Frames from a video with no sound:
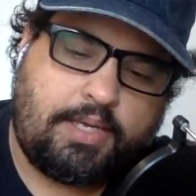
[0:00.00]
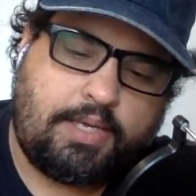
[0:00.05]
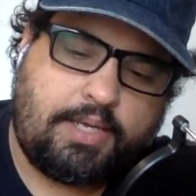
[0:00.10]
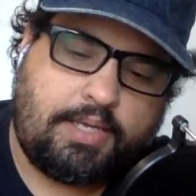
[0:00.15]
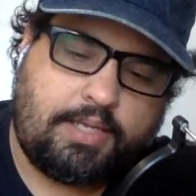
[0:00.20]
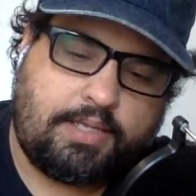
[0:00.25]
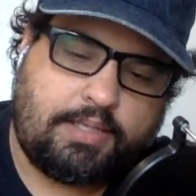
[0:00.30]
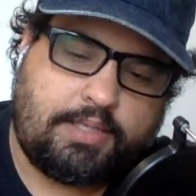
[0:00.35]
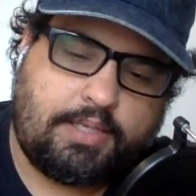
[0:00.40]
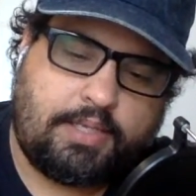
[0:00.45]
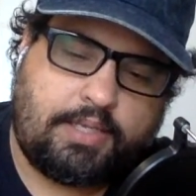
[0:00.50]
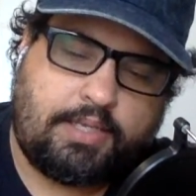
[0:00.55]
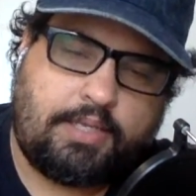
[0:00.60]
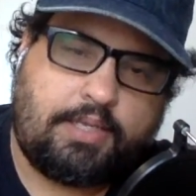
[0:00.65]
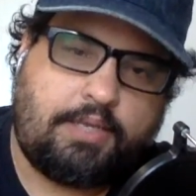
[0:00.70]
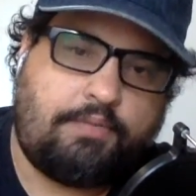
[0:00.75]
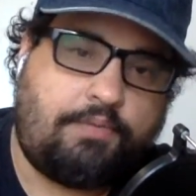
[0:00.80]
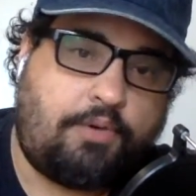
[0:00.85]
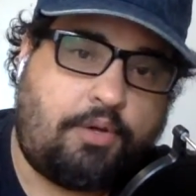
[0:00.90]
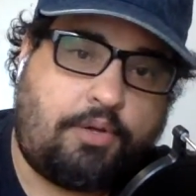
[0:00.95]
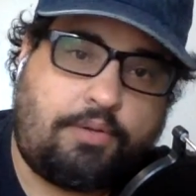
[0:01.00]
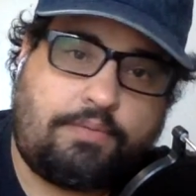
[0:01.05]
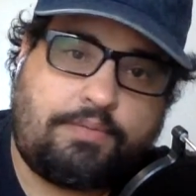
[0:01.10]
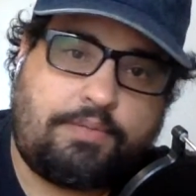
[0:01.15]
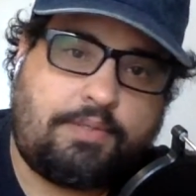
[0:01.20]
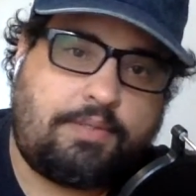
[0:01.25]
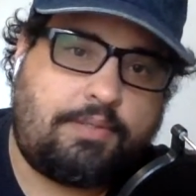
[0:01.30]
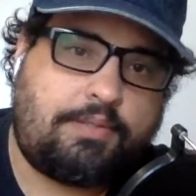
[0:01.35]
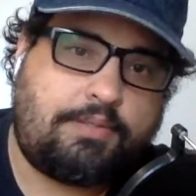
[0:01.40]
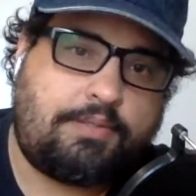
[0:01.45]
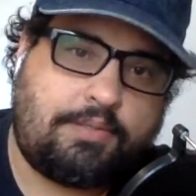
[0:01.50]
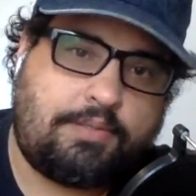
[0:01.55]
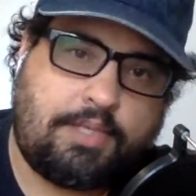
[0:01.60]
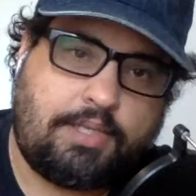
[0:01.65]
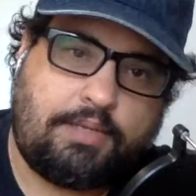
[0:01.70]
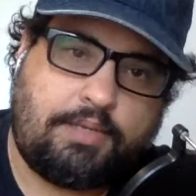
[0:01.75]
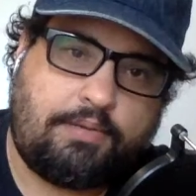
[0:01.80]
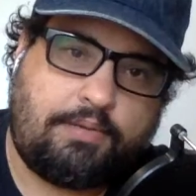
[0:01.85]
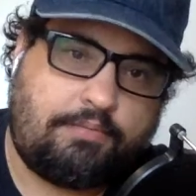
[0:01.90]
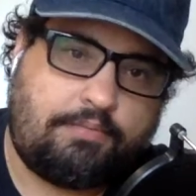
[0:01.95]
and they evolved,
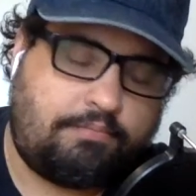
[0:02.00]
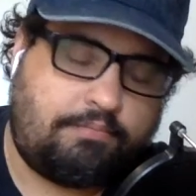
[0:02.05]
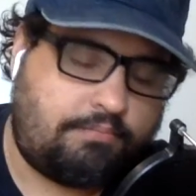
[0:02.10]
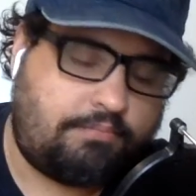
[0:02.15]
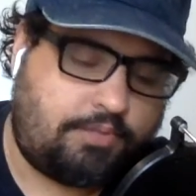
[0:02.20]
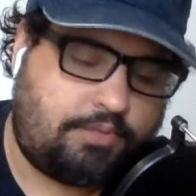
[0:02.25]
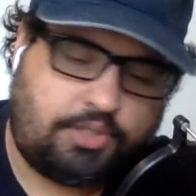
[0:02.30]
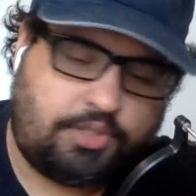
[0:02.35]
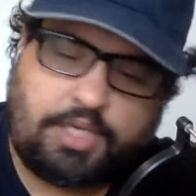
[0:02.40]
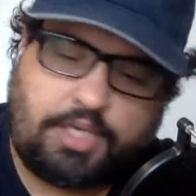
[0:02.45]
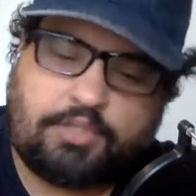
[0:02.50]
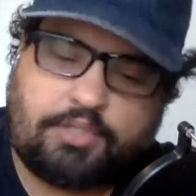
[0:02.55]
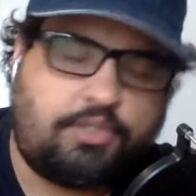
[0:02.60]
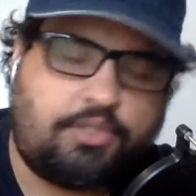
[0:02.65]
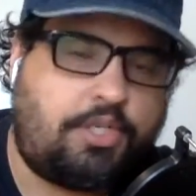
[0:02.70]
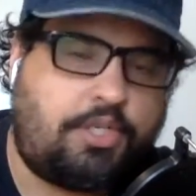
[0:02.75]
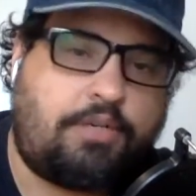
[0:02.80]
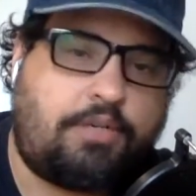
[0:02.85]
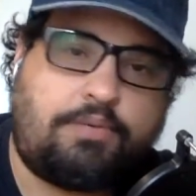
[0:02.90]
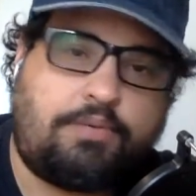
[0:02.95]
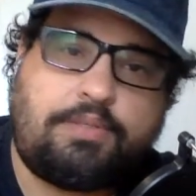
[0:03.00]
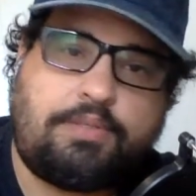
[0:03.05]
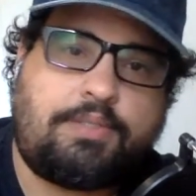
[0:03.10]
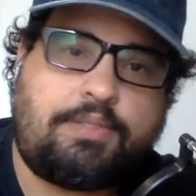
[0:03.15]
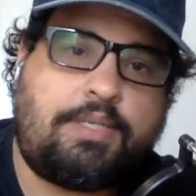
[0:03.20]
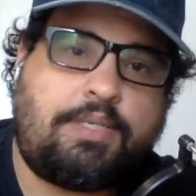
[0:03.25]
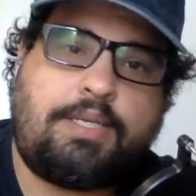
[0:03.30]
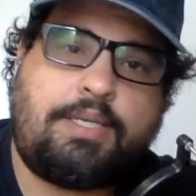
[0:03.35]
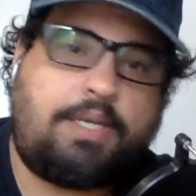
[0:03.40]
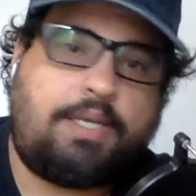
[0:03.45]
they changed genres,